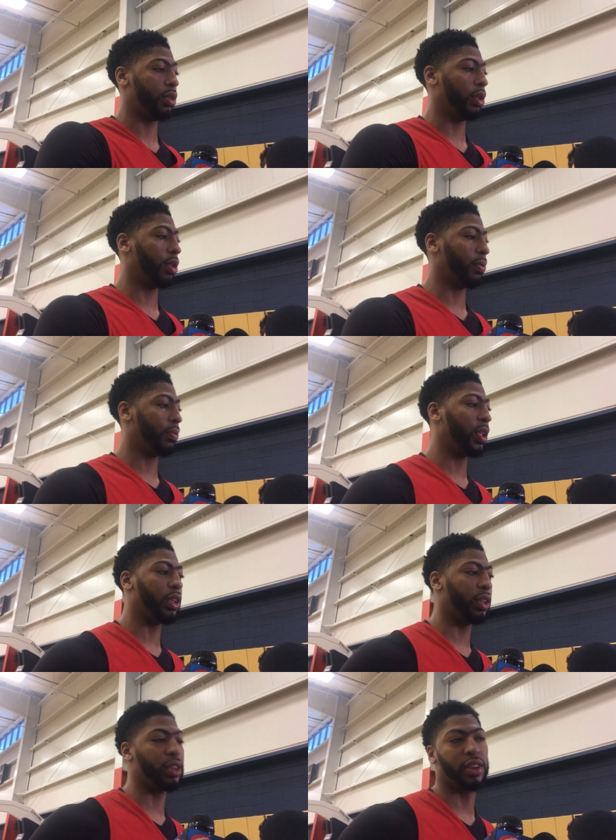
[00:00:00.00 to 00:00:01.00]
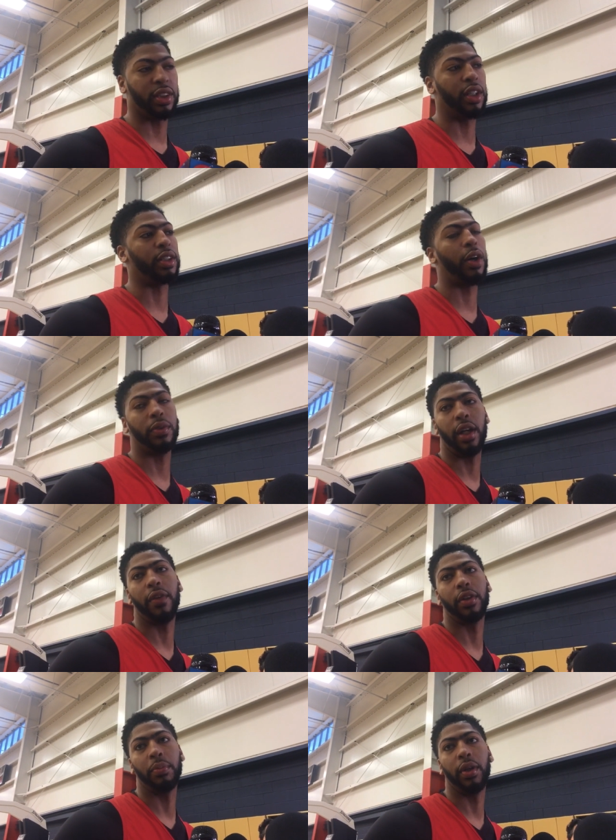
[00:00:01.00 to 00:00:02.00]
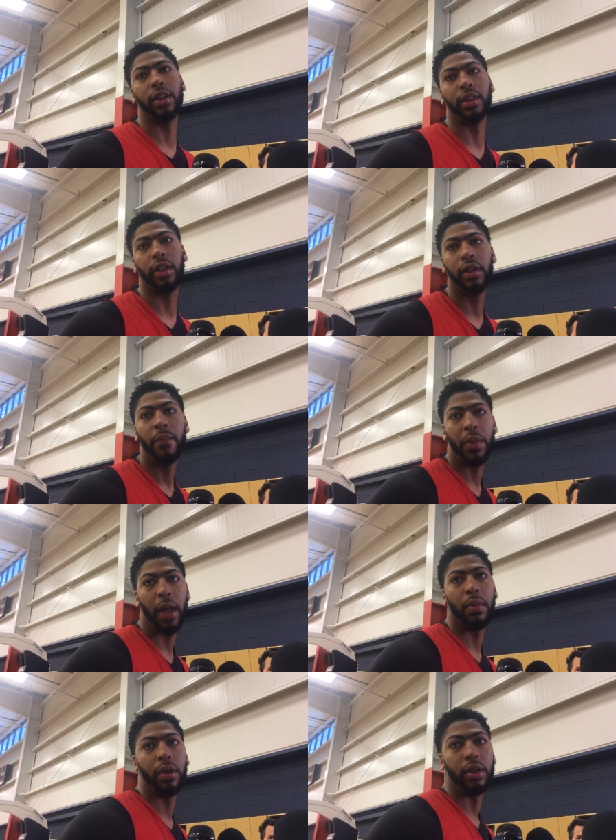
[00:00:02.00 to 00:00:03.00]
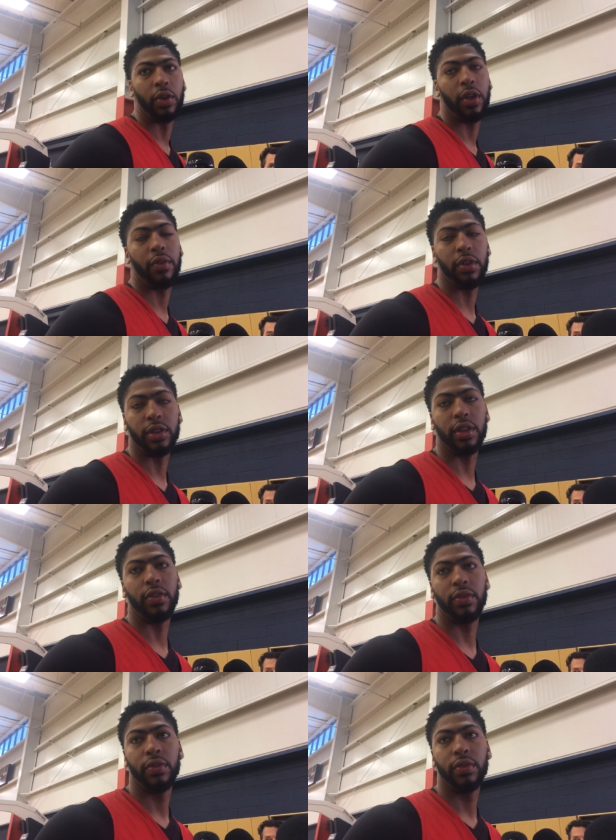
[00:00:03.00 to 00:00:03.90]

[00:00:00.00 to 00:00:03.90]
um, it's, it's just good to always have other players that able to create for themselves.